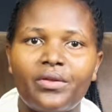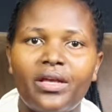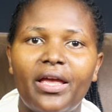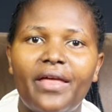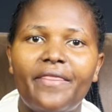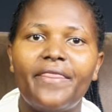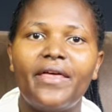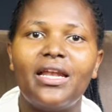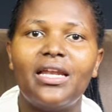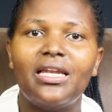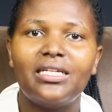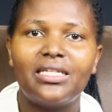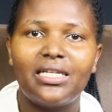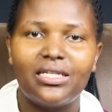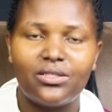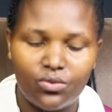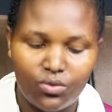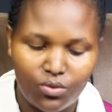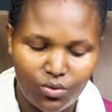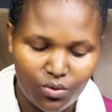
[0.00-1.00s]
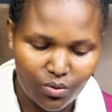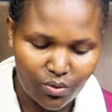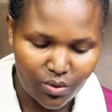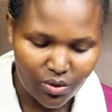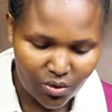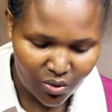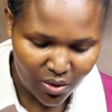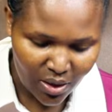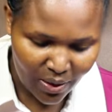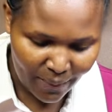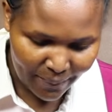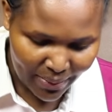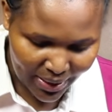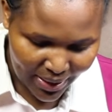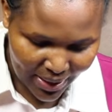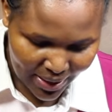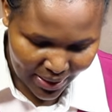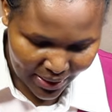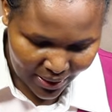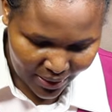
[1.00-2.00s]
And then let us go to question number
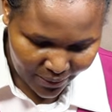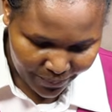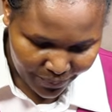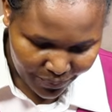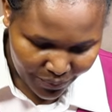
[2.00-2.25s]
9.